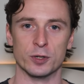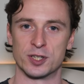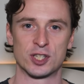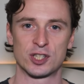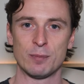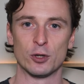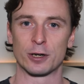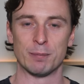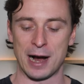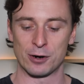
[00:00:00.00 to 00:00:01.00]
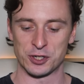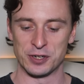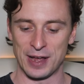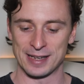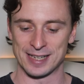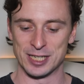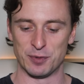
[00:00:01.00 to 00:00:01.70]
It's a similar comparison in that sense.